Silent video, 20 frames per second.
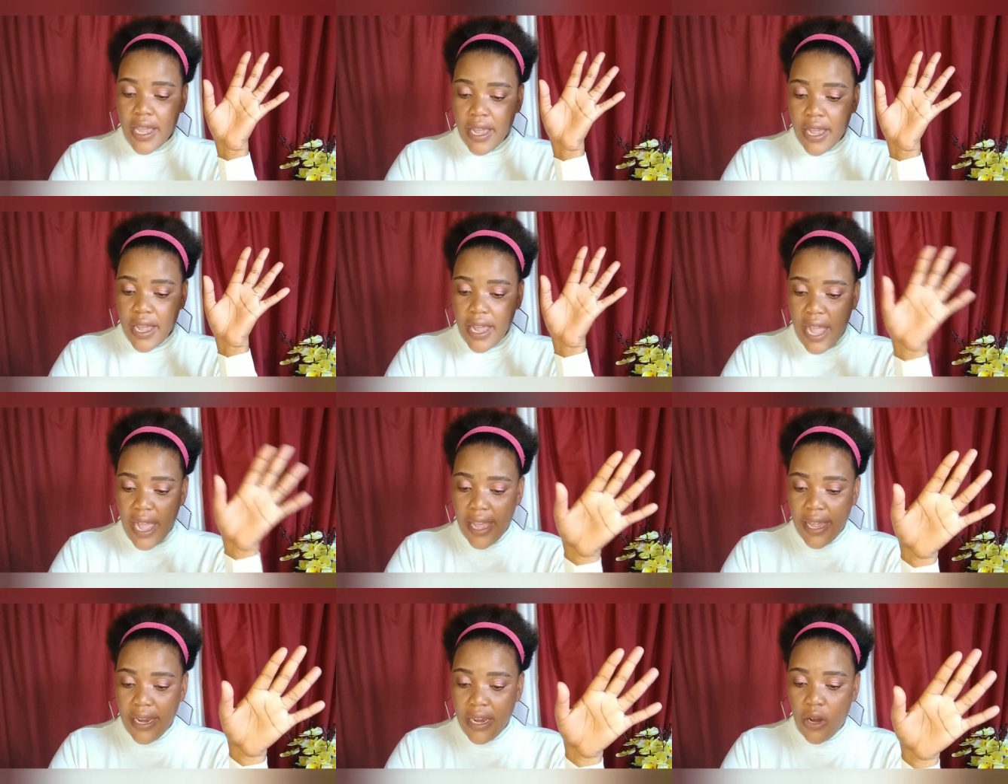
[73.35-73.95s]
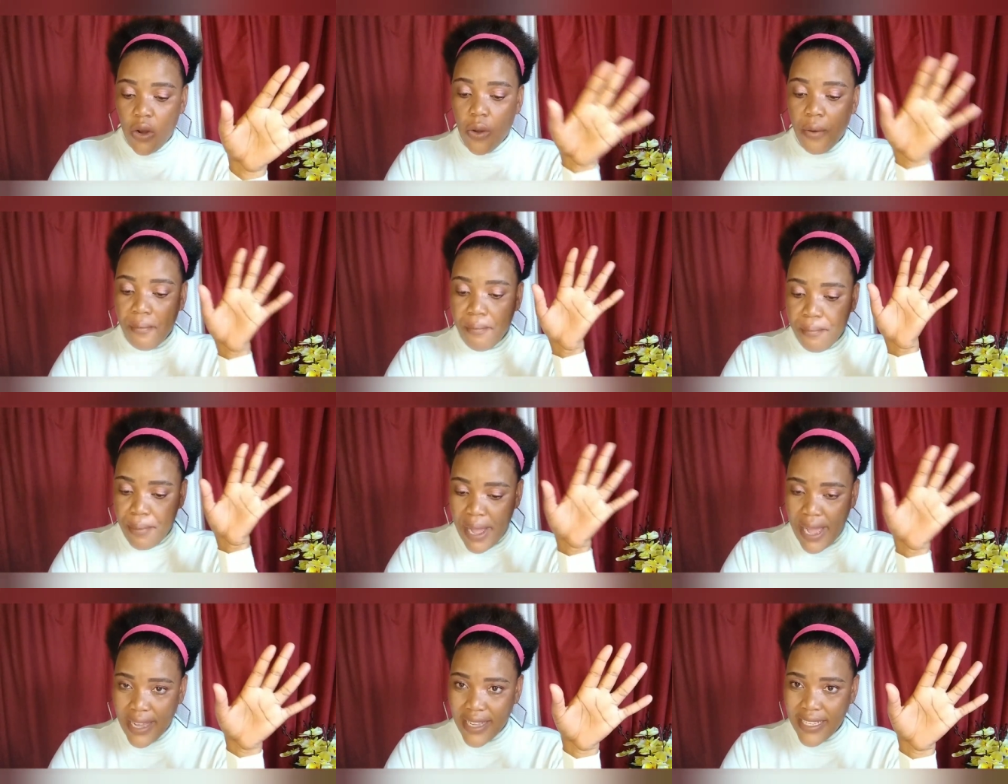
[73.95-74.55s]
kagelelo
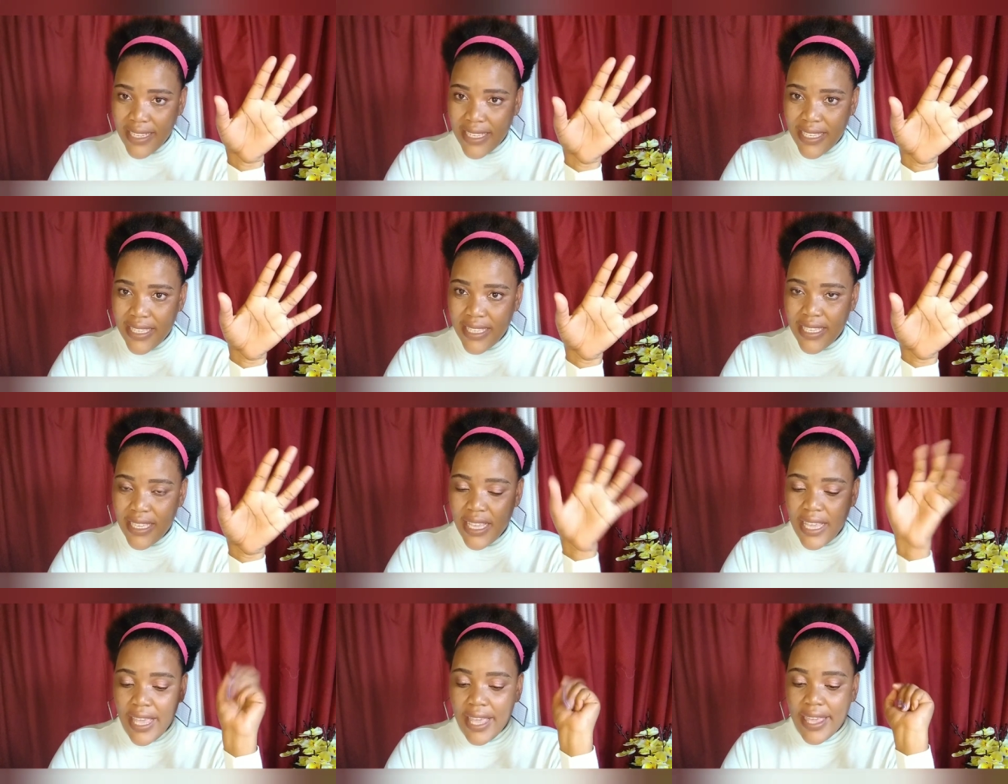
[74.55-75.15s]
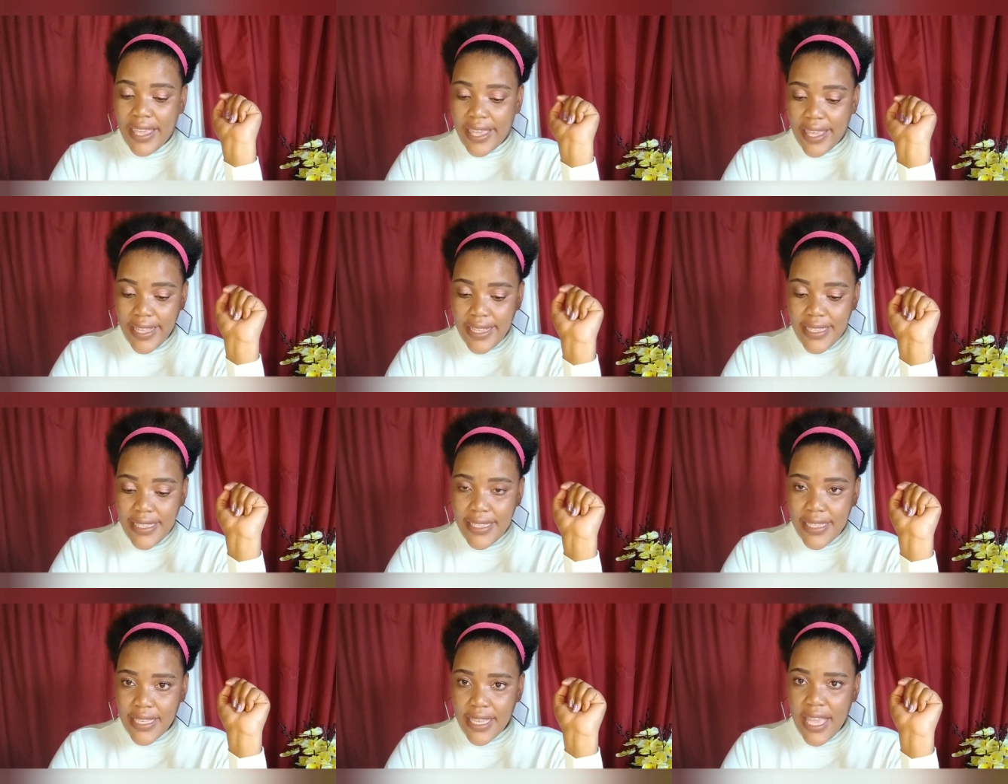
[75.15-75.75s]
banks
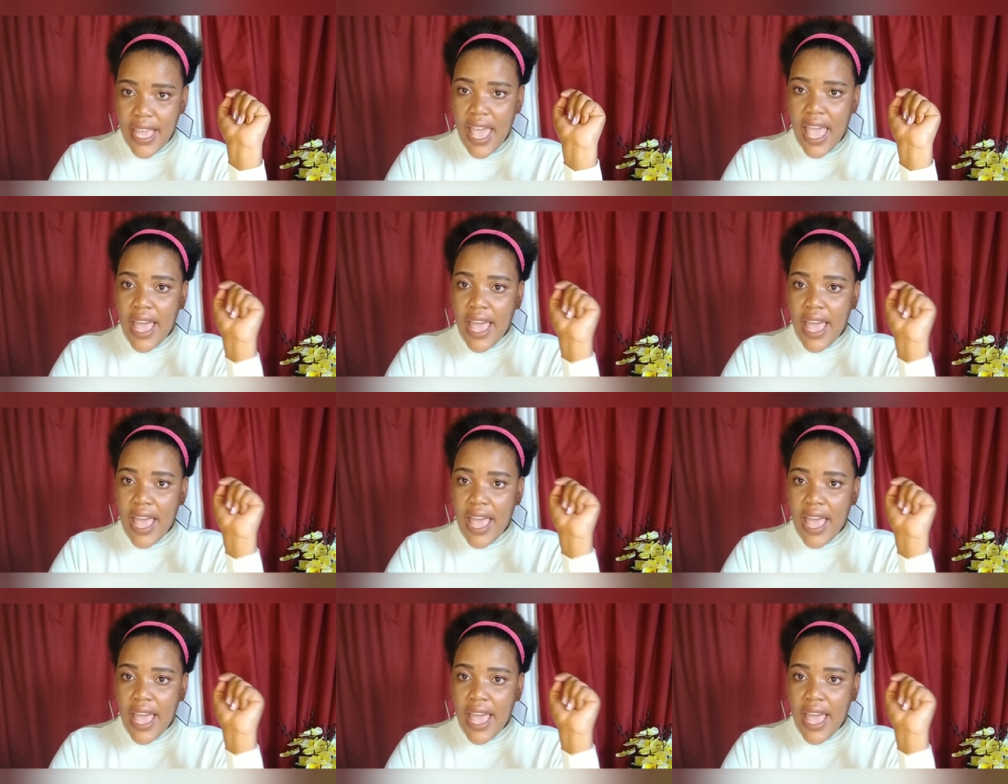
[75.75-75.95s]
kentse.